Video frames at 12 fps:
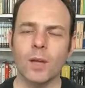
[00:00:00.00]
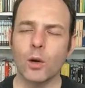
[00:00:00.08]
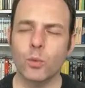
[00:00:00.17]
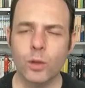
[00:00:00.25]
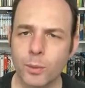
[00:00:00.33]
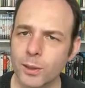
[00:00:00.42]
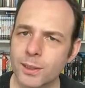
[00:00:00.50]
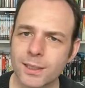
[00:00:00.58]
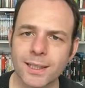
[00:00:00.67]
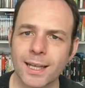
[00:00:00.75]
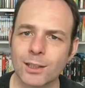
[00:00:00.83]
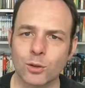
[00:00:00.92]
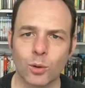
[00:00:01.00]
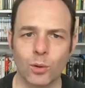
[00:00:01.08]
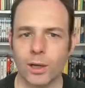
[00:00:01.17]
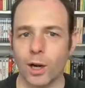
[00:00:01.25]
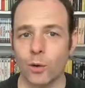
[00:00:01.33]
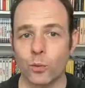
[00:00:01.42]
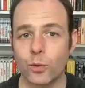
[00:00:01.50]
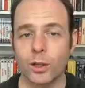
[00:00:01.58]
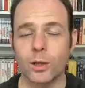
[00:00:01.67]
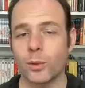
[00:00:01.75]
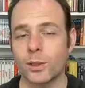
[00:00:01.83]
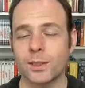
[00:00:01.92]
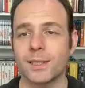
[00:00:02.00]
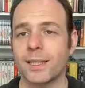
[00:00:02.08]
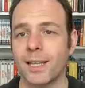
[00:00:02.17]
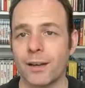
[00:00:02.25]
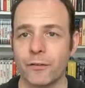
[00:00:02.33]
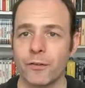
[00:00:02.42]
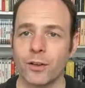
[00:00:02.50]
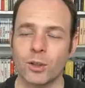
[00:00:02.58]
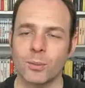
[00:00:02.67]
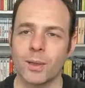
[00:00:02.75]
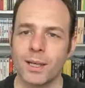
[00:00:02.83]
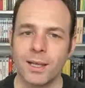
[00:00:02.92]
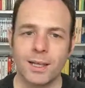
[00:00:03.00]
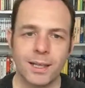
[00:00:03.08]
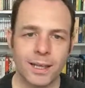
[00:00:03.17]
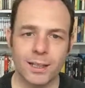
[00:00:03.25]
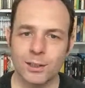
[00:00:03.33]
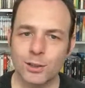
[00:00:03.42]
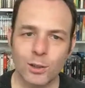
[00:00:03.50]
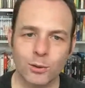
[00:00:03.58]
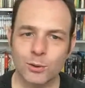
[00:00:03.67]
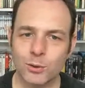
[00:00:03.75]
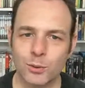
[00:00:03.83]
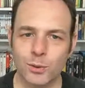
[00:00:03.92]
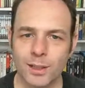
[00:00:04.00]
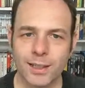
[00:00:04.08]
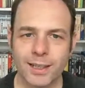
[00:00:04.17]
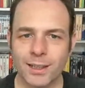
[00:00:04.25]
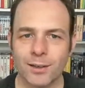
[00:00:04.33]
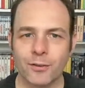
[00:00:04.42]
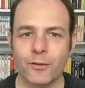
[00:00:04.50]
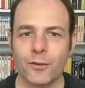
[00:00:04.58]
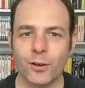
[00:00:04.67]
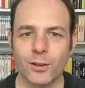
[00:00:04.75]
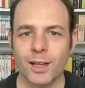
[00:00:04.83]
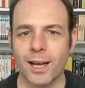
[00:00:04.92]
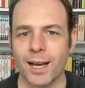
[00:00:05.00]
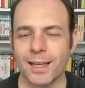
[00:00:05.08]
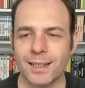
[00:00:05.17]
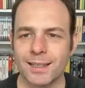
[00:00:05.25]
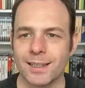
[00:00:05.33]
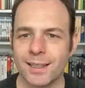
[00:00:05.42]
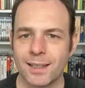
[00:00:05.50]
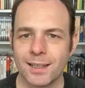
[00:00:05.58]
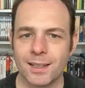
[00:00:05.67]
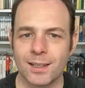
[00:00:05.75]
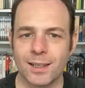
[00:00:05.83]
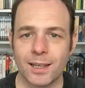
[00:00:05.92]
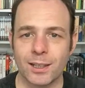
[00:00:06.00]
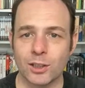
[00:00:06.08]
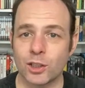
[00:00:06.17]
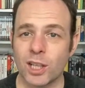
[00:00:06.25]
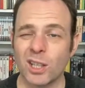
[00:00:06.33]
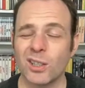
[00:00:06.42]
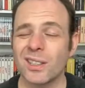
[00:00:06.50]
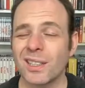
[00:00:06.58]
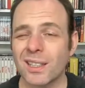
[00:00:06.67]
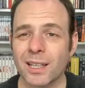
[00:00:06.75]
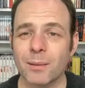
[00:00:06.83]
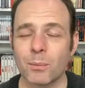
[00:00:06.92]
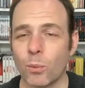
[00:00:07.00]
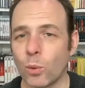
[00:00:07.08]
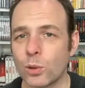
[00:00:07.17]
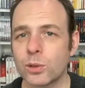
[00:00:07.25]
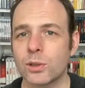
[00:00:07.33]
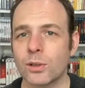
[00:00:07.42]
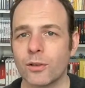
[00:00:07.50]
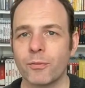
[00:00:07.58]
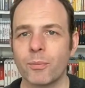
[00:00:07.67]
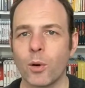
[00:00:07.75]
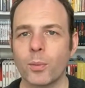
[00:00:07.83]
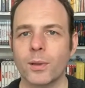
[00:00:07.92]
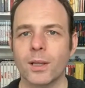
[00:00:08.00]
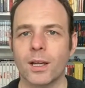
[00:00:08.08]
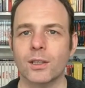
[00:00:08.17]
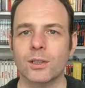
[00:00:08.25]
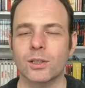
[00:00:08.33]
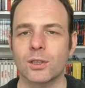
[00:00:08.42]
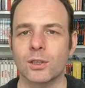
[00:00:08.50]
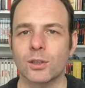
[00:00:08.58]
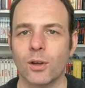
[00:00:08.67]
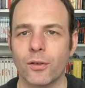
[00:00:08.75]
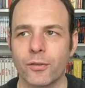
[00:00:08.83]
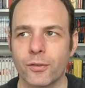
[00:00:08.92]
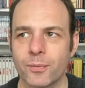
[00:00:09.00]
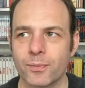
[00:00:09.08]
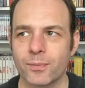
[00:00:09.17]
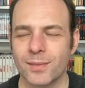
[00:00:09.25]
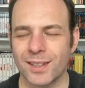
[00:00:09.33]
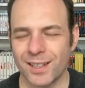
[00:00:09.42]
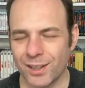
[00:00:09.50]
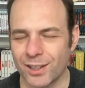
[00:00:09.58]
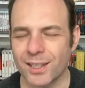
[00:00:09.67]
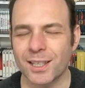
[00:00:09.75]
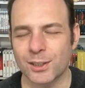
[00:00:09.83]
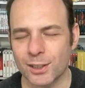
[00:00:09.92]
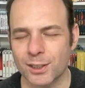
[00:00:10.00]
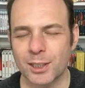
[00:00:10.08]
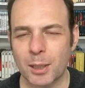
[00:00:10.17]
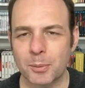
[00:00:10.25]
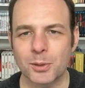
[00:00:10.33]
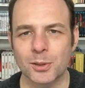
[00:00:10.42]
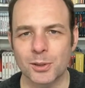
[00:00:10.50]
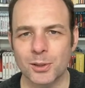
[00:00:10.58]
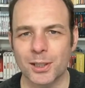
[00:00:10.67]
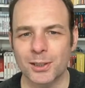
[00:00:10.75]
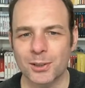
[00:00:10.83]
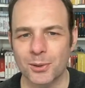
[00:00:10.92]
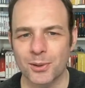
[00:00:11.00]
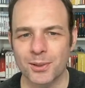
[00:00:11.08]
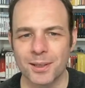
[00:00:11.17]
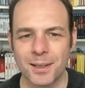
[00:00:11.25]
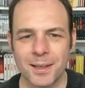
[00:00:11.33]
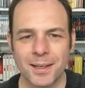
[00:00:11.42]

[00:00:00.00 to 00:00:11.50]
I really want to see that doc. I really want to see that film. It sounds really kind of fun. I generally like most of Bob Clark's stuff. There is exceptions later on,